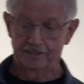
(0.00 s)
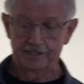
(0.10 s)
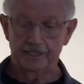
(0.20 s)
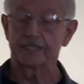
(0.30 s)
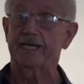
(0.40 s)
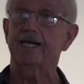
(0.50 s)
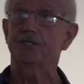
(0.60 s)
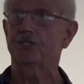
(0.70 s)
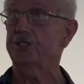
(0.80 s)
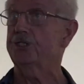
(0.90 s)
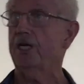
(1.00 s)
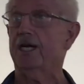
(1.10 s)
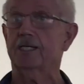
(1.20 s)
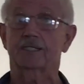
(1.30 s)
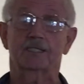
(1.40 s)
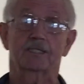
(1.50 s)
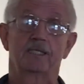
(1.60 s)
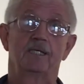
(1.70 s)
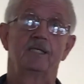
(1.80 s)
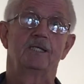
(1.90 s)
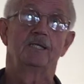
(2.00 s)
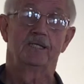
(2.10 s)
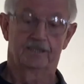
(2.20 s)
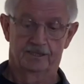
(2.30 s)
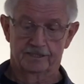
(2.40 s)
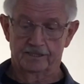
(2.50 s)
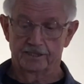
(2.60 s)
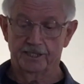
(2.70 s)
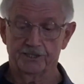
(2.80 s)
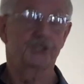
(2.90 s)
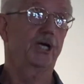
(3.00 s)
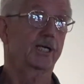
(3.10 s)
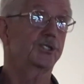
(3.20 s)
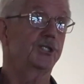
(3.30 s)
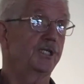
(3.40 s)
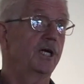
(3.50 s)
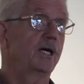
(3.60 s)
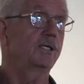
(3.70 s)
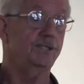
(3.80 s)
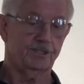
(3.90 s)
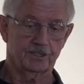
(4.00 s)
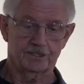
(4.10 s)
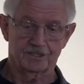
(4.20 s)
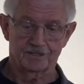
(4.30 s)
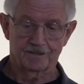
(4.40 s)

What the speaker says: in case she checks. And check she does,